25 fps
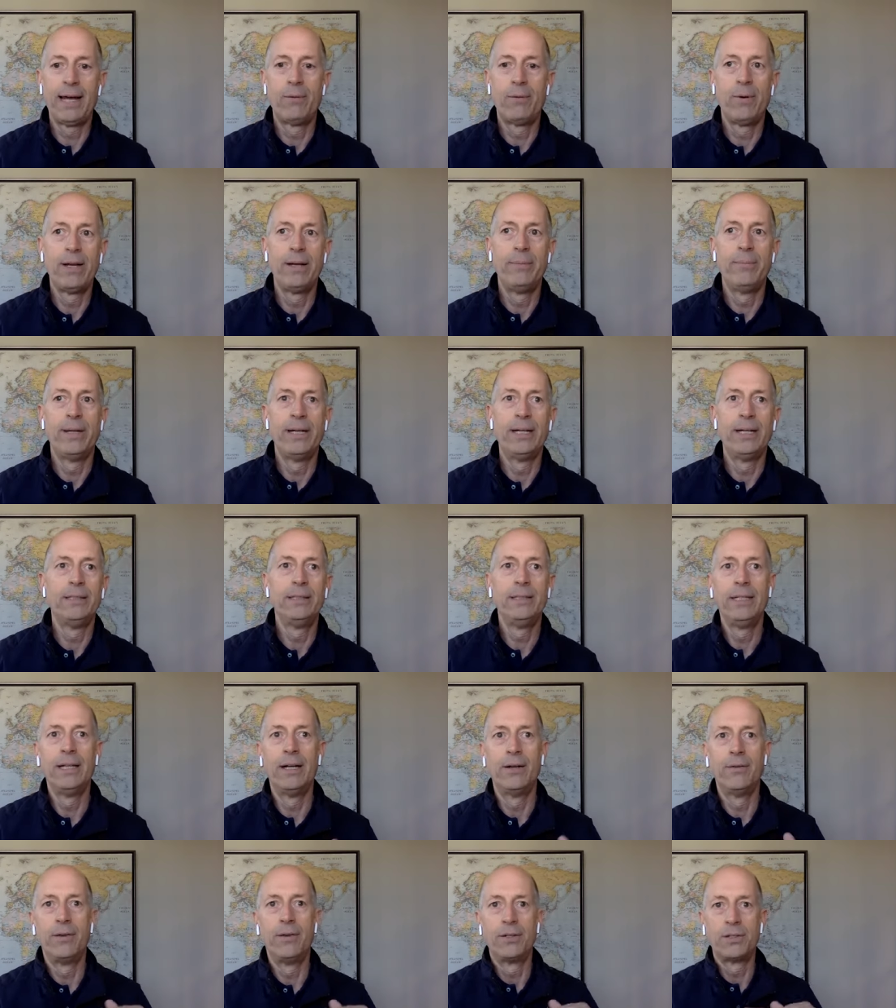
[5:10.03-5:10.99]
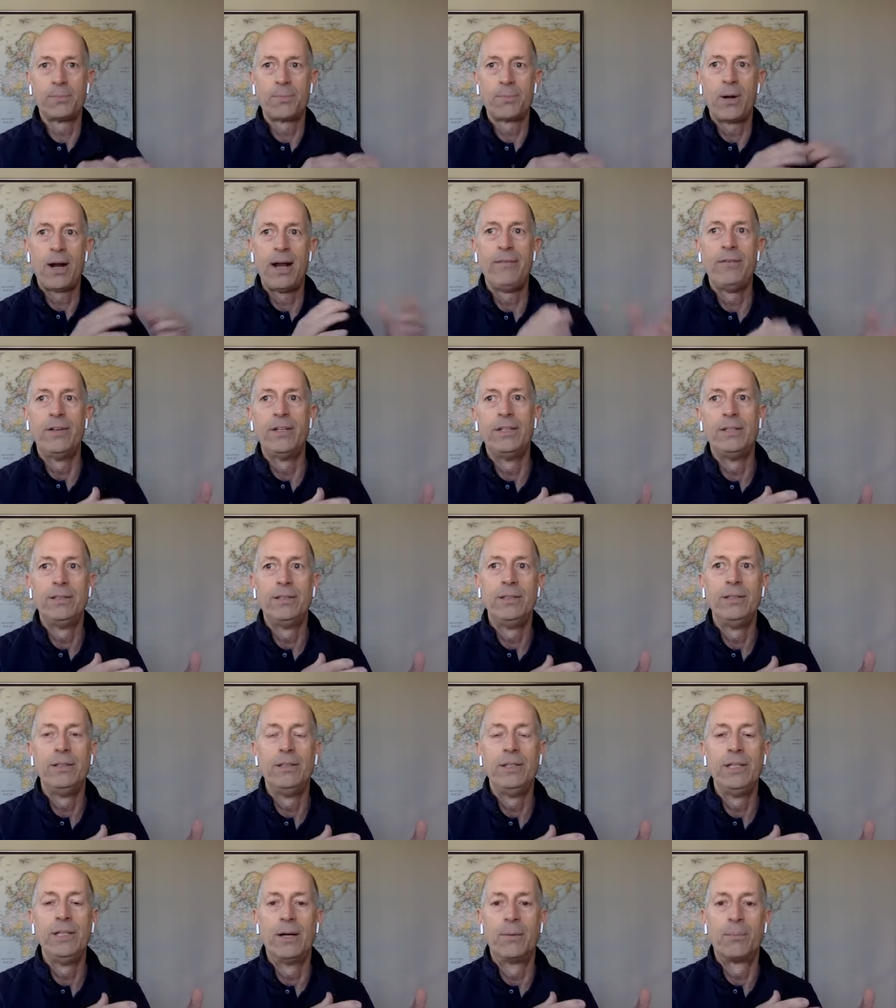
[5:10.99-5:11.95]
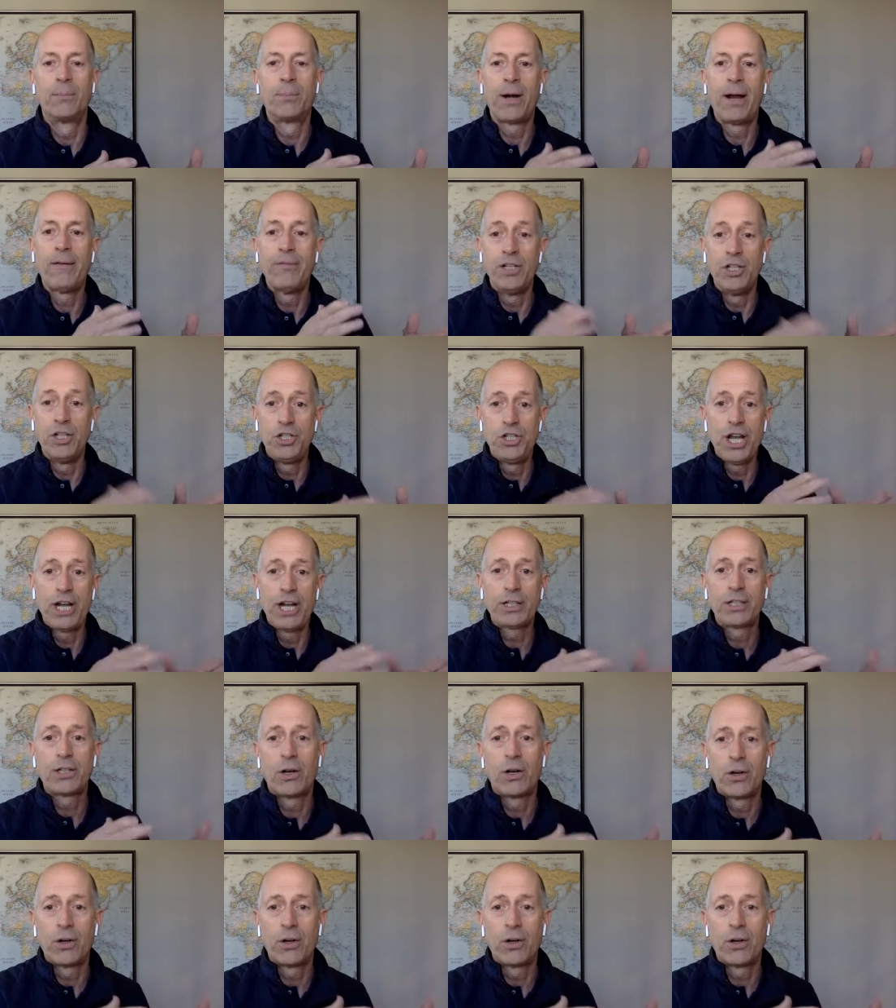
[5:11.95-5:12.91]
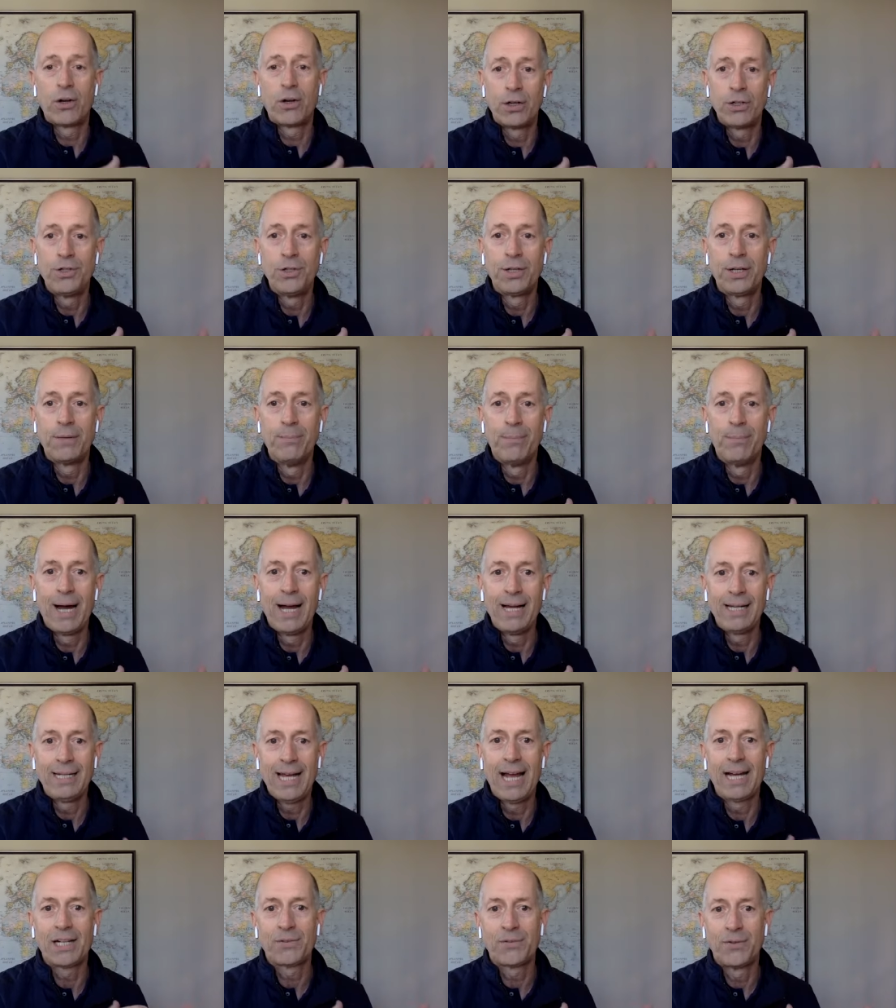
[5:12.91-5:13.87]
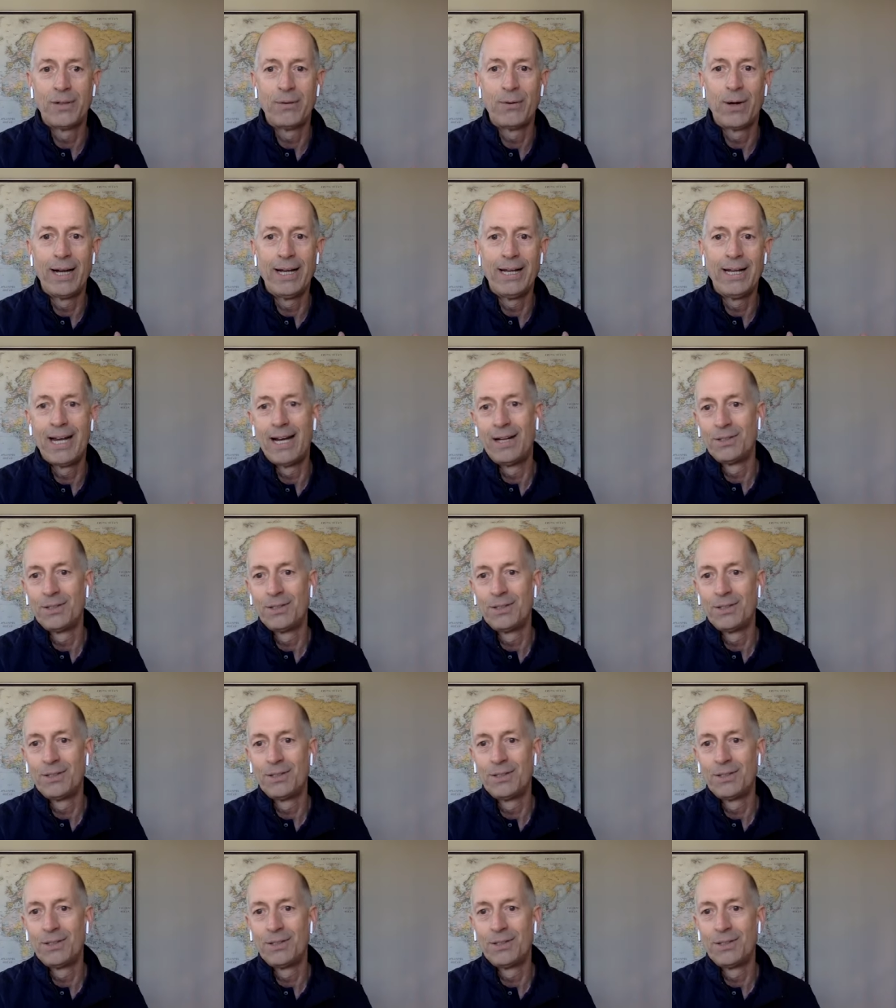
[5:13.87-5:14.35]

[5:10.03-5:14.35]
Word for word: Wait a minute, you know, there's private, you know, private jet cards you can buy tax free right now.